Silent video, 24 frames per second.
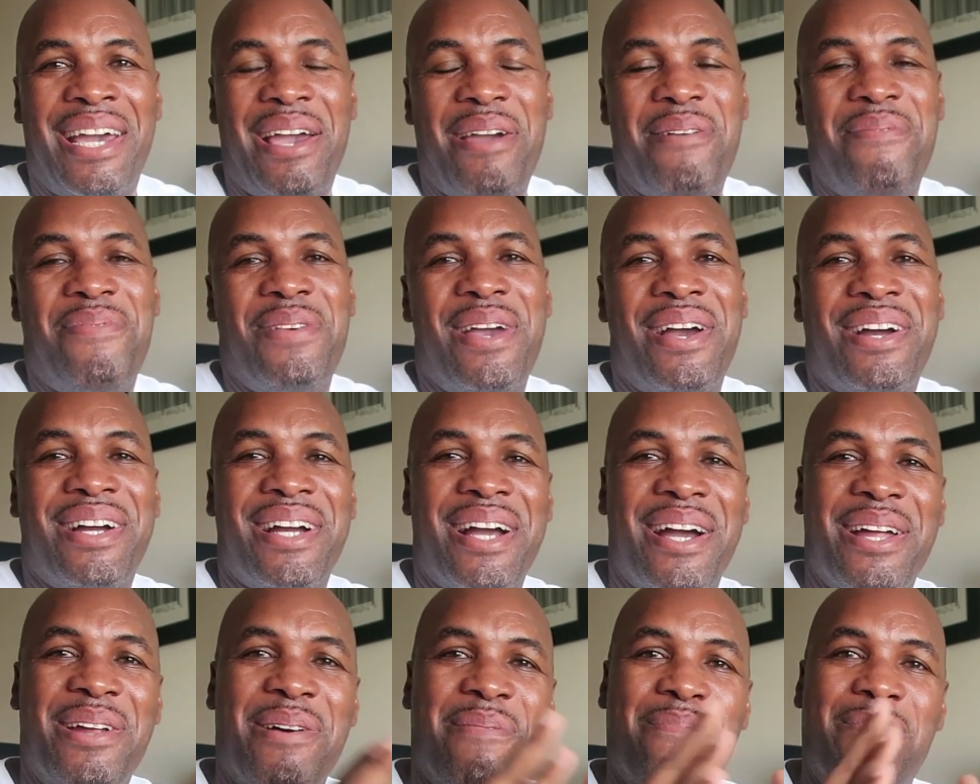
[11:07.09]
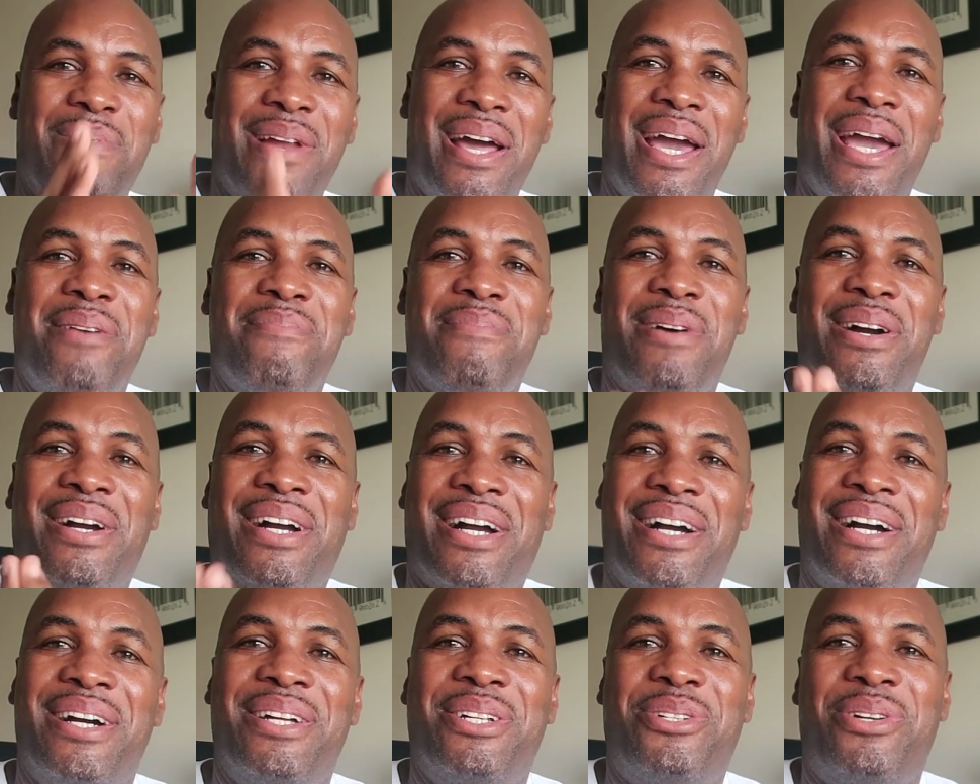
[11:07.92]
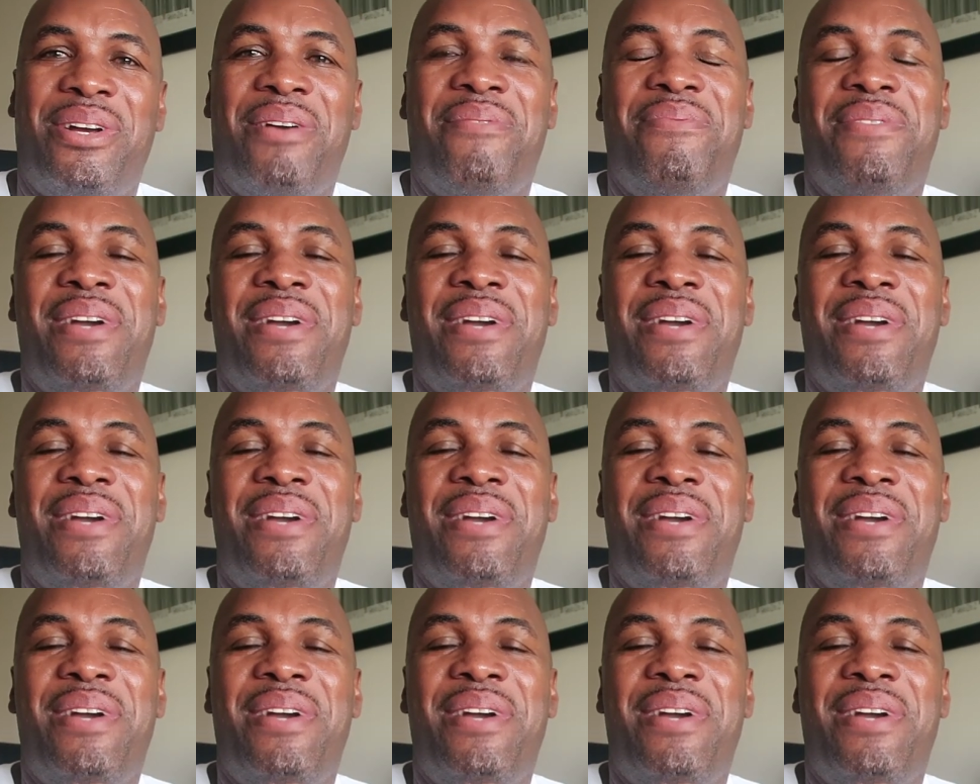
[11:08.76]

If you're gonna blame a country,